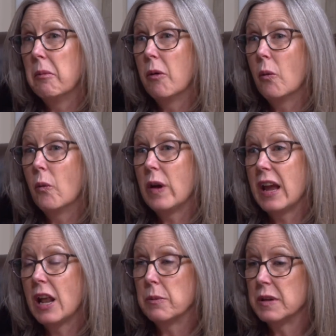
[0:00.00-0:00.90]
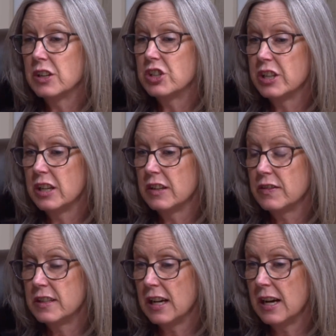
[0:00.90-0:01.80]
we had a big
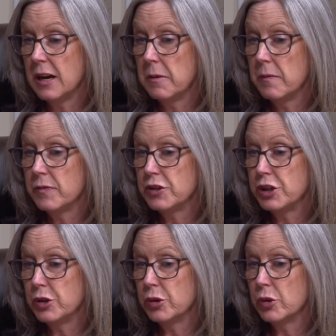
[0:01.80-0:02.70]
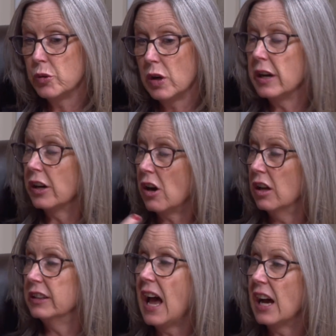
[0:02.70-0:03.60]
shift and a
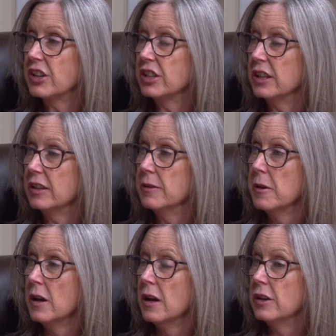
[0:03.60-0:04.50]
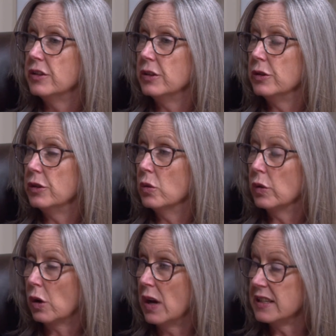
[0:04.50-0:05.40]
call to action to do
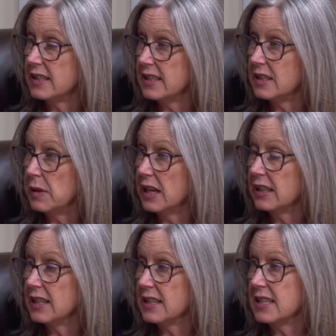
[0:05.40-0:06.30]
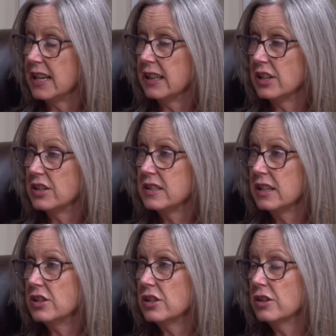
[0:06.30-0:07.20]
requests to speak at the state
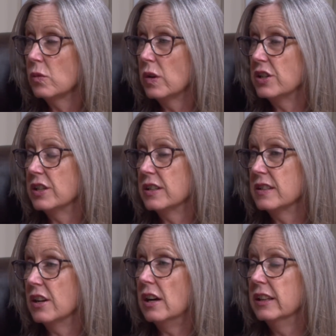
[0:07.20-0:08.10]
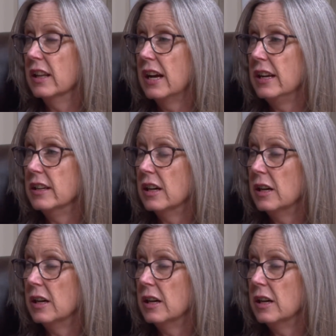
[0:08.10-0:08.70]
legislature, which is an online